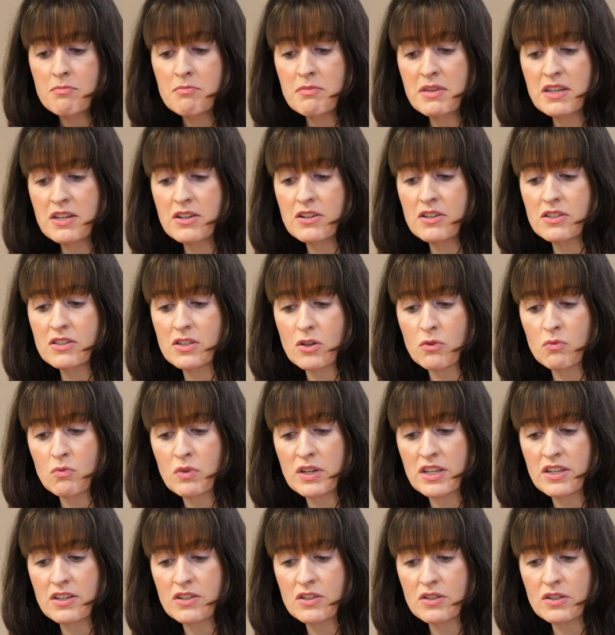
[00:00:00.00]
Meals
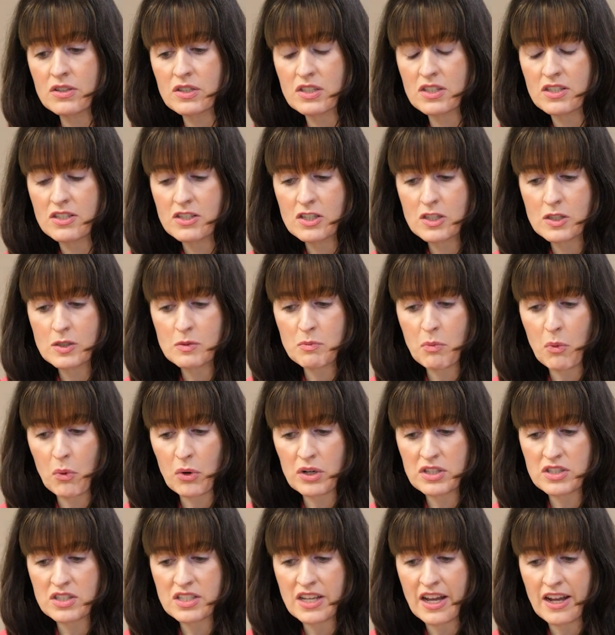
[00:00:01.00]
on Wheels,
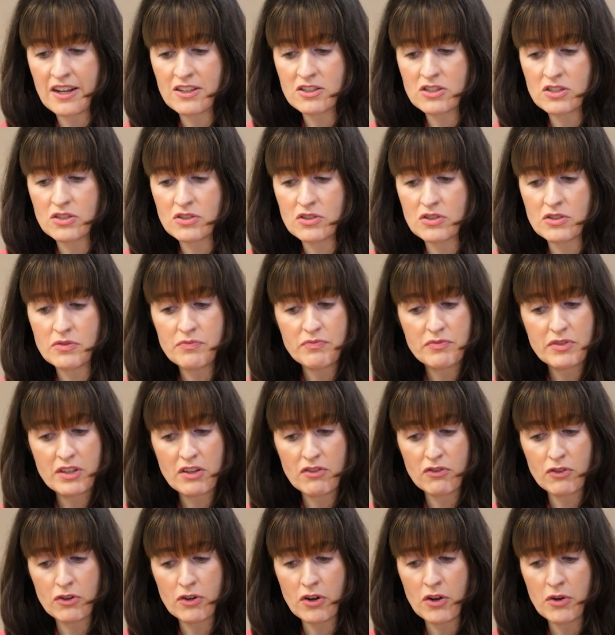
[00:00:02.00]
Sports Council,
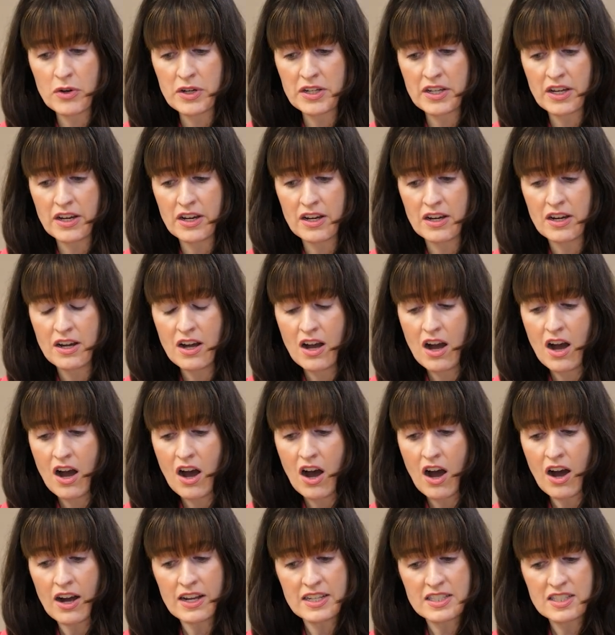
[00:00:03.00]
Feroiga,
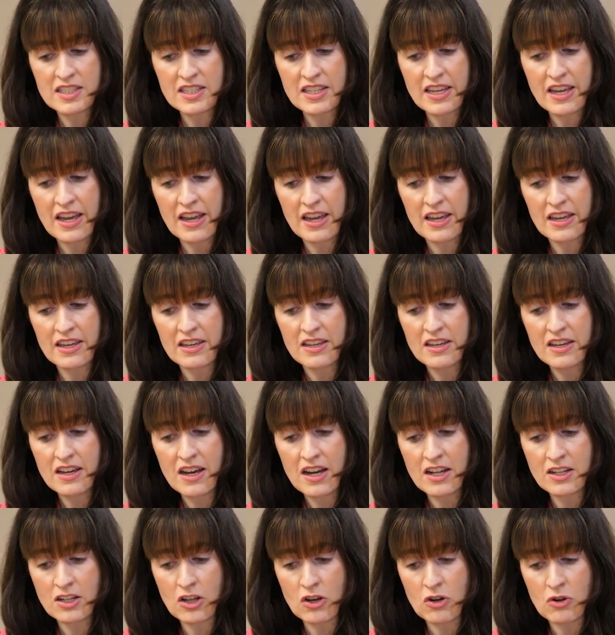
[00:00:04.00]
ICA,
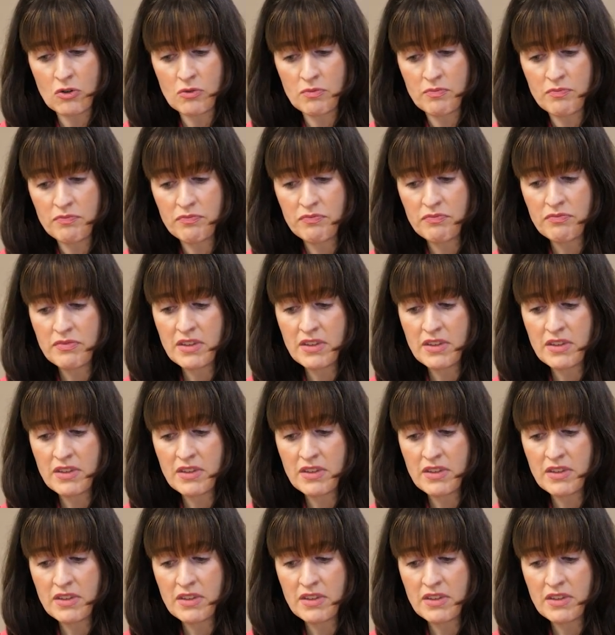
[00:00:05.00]
Alone.